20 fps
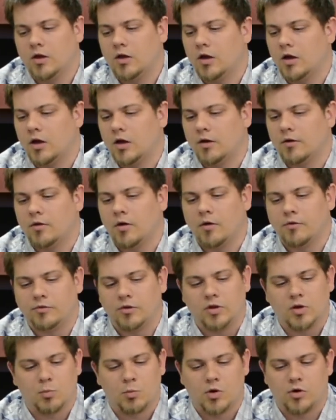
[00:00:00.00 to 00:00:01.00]
of
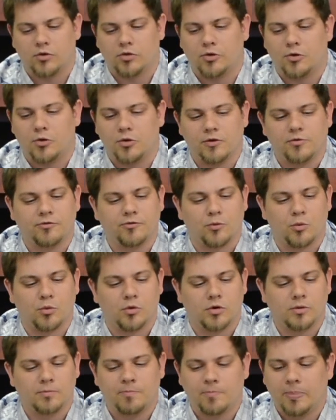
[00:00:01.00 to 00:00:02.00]
the
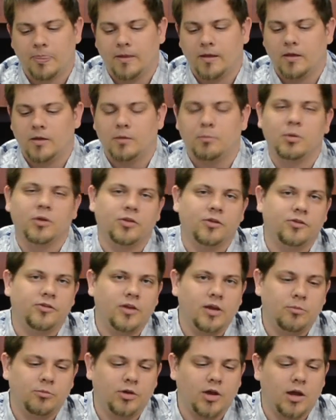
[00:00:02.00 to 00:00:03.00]
MR34, but the
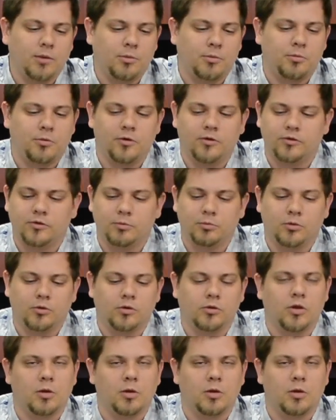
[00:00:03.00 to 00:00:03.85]
same type of principle.